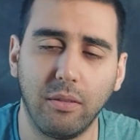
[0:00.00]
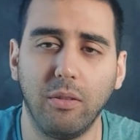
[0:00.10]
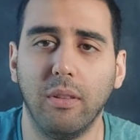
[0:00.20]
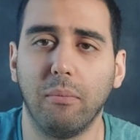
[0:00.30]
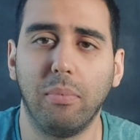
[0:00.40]

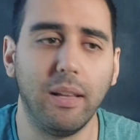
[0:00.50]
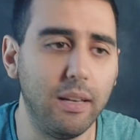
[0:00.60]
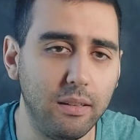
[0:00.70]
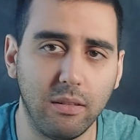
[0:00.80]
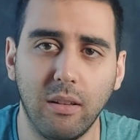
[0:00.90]
to the
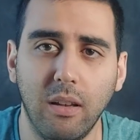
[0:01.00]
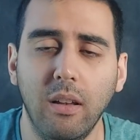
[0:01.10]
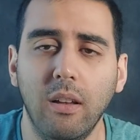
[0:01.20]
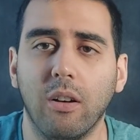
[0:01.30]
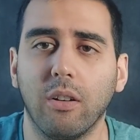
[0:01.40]
place.
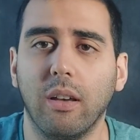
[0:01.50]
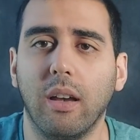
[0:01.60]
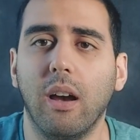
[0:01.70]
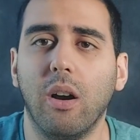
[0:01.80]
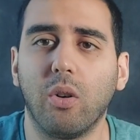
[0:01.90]

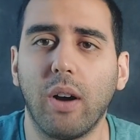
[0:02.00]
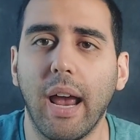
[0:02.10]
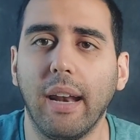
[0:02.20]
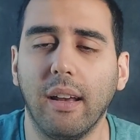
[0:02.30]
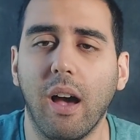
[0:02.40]
Okay,
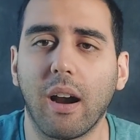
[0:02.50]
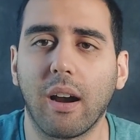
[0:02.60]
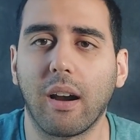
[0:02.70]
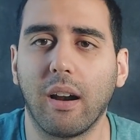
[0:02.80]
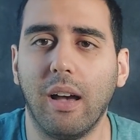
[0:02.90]
ran.
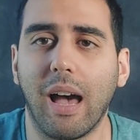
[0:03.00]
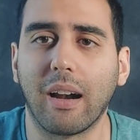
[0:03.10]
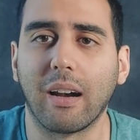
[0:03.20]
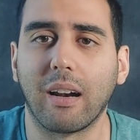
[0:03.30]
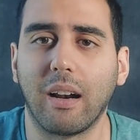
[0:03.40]
R.
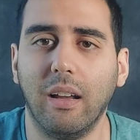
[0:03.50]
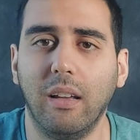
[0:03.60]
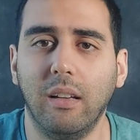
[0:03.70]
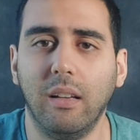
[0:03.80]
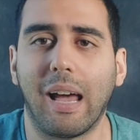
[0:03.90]
R.
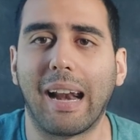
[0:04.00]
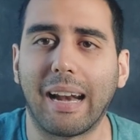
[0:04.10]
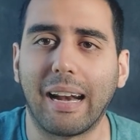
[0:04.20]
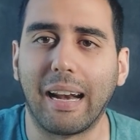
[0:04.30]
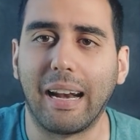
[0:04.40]

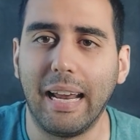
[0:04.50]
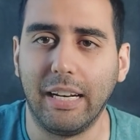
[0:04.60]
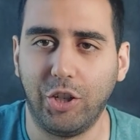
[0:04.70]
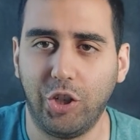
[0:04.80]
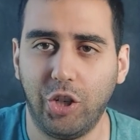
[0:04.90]

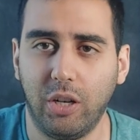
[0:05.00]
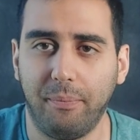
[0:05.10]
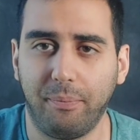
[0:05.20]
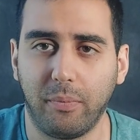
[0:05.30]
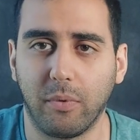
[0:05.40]
Resh.
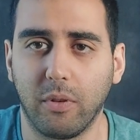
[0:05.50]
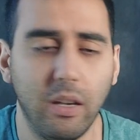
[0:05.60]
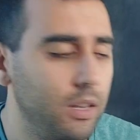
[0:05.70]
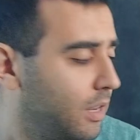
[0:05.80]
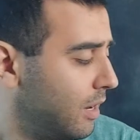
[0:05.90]
Okay.